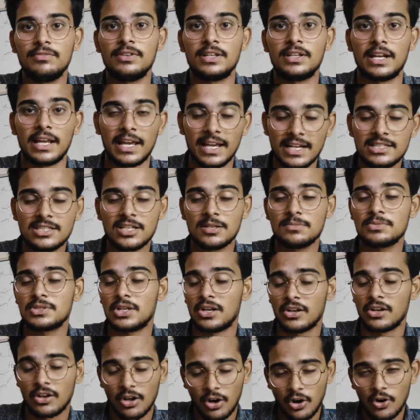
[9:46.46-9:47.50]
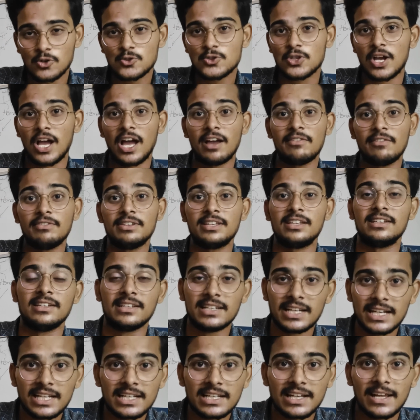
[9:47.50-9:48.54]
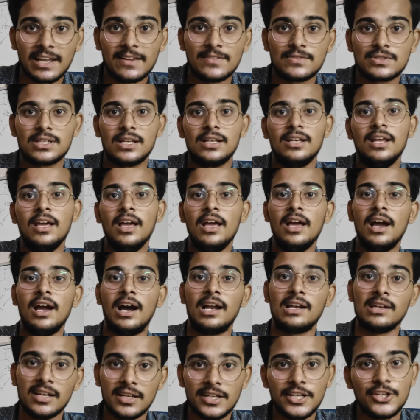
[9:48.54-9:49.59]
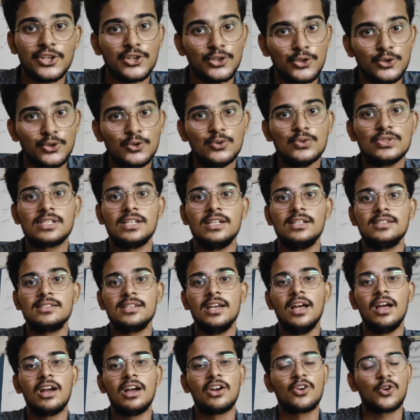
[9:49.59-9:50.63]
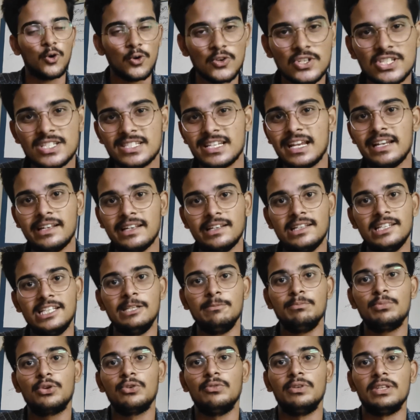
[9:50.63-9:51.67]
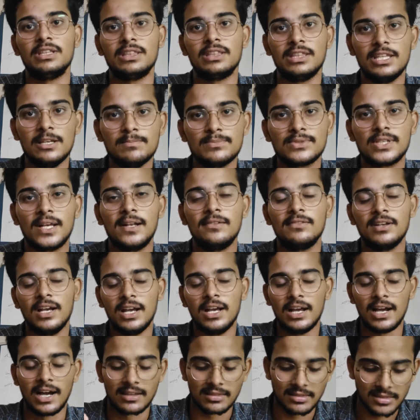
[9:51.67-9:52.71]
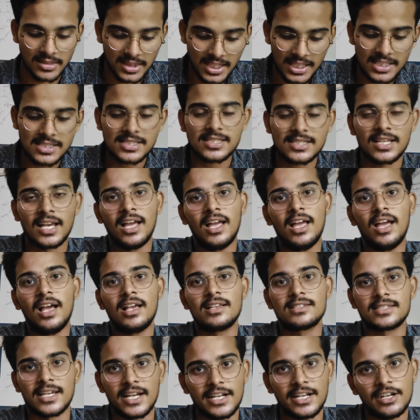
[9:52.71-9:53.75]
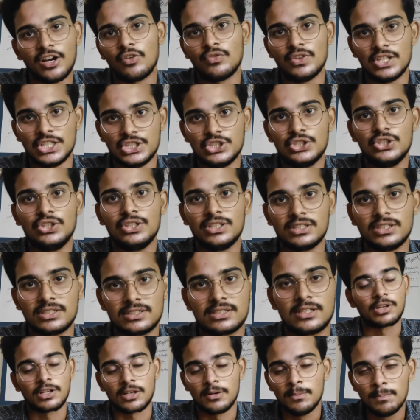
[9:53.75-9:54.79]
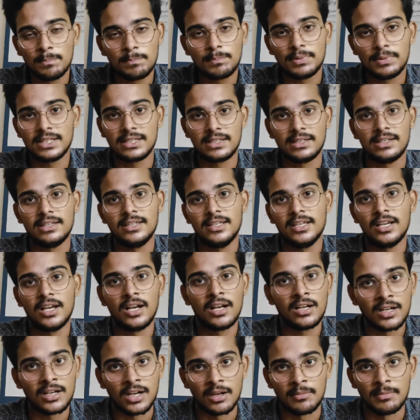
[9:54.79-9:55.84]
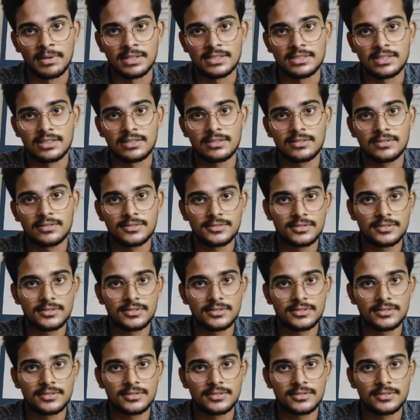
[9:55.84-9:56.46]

for exams, and also having a great lifestyle and learning new skills, constantly improving themselves. And this side of the engineering are completely amazing.